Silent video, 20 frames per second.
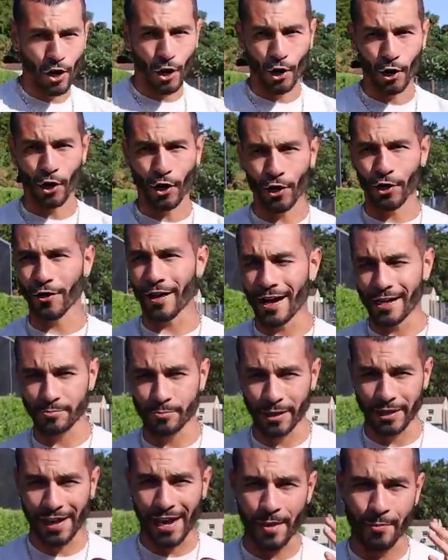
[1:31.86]
her udder has
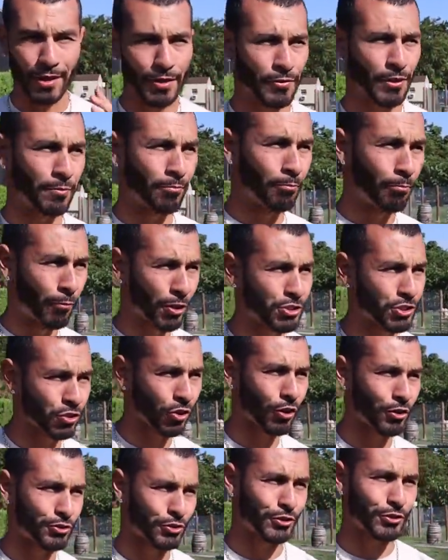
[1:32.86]
become even much
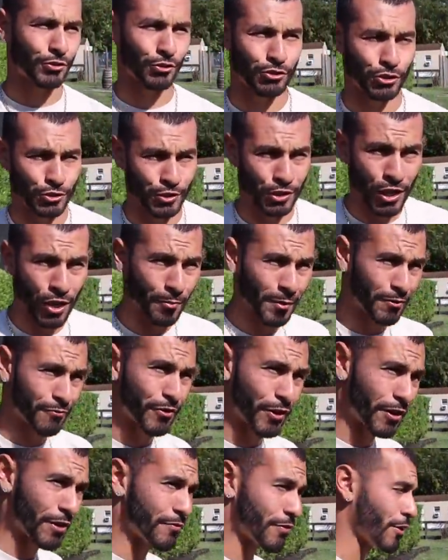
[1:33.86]
larger. So she's coming
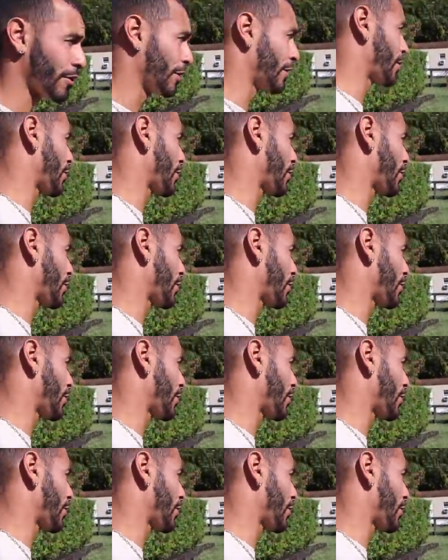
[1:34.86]
very